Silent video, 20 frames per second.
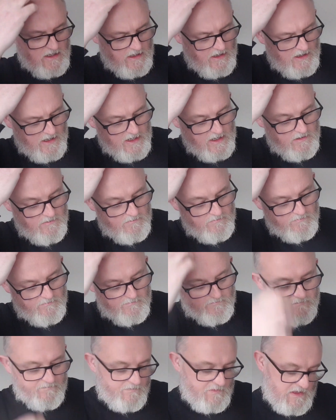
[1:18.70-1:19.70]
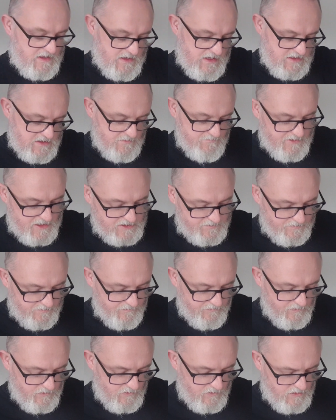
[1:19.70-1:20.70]
Here's the best
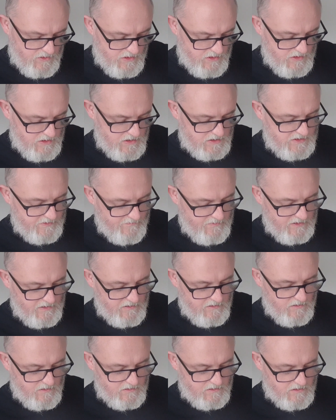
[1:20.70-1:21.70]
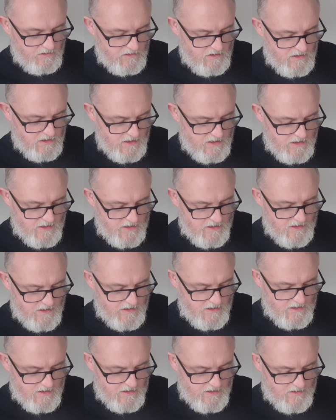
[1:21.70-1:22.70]
before. Let's have a little look.
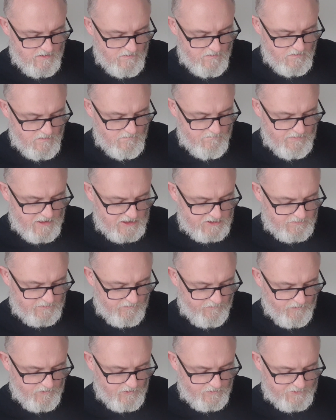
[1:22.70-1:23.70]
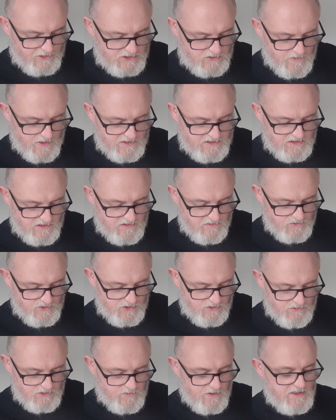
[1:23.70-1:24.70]
Best before the 20th of
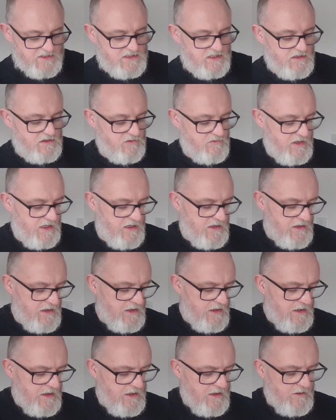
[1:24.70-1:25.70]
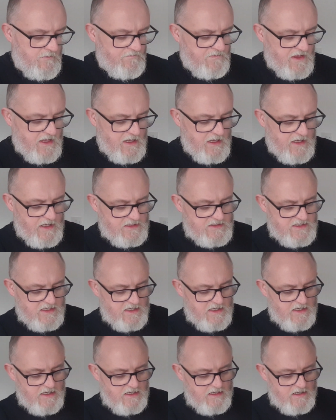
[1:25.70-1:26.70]
June 23. It
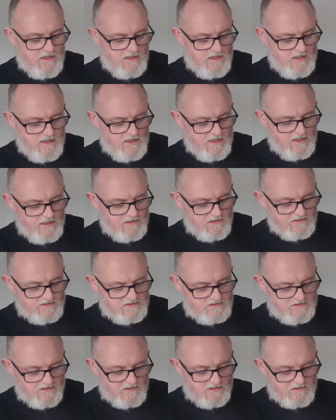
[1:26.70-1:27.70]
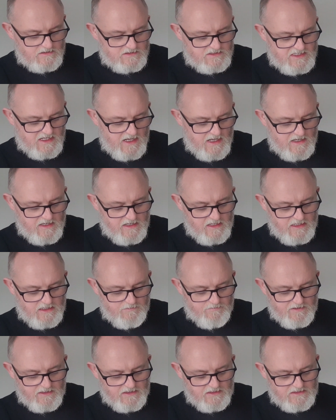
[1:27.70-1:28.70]
is 10
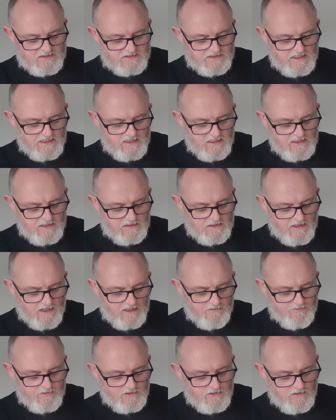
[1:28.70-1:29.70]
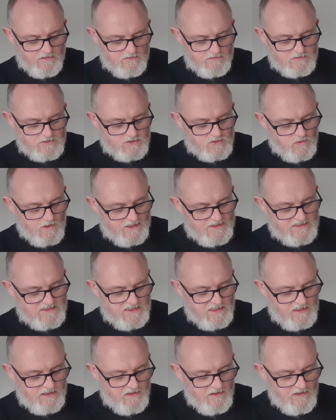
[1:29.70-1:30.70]
EBC, IBUs
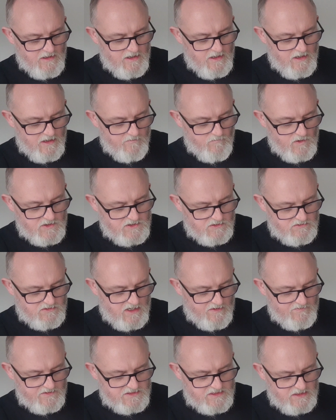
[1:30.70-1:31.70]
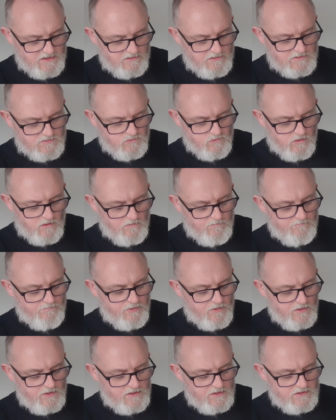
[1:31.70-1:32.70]
20. Original gravity is
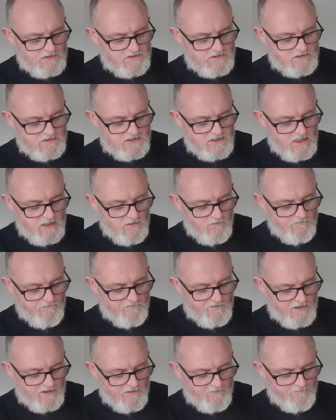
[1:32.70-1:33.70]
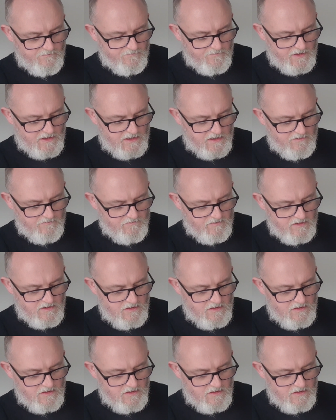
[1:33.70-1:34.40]
1.055. It